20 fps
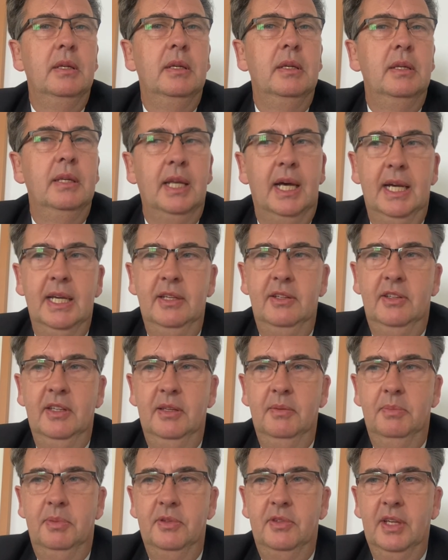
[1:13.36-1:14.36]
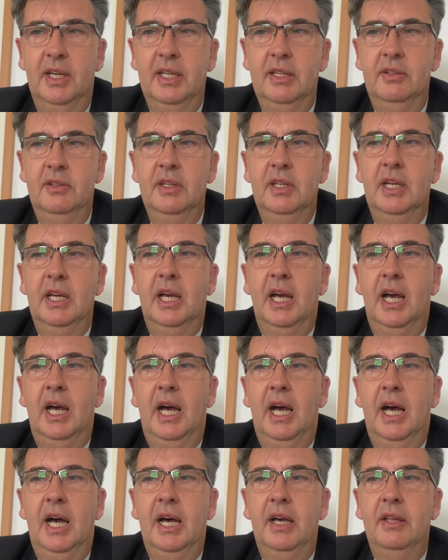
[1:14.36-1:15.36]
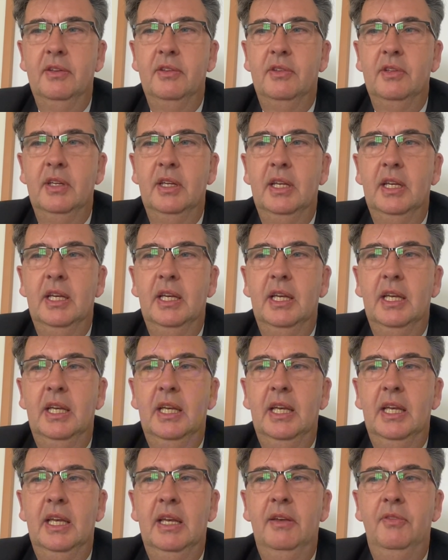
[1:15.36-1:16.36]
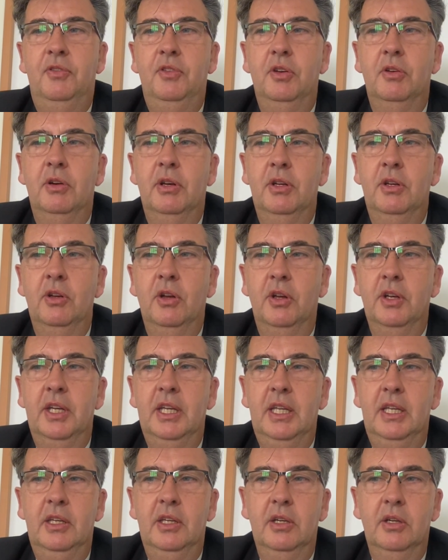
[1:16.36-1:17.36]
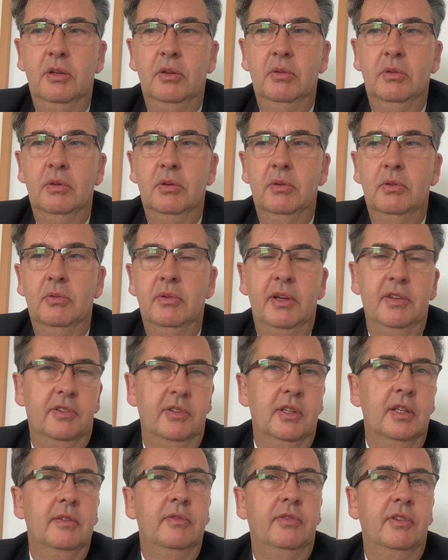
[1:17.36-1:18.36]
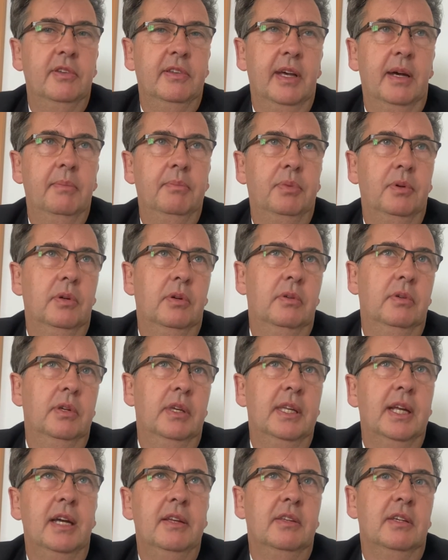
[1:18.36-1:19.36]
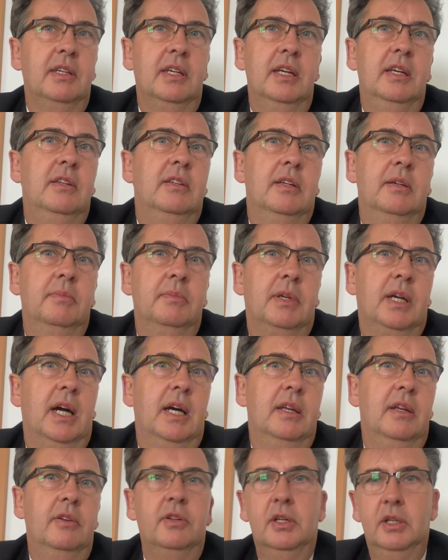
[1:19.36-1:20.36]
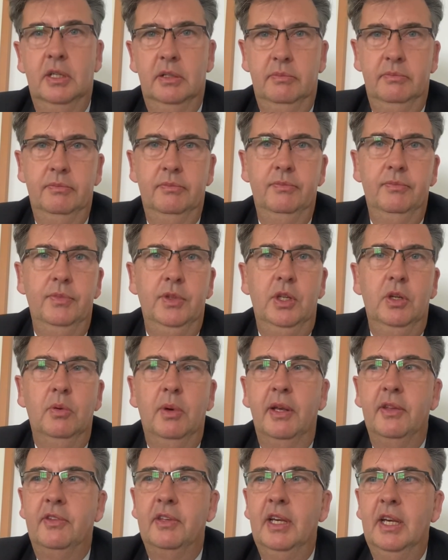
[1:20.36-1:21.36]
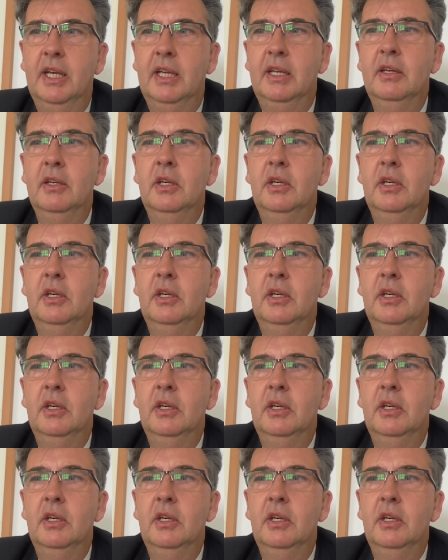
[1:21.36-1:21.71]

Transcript: 19%. And if you're a non-EU resident, for example, United Kingdom, Canada, USA,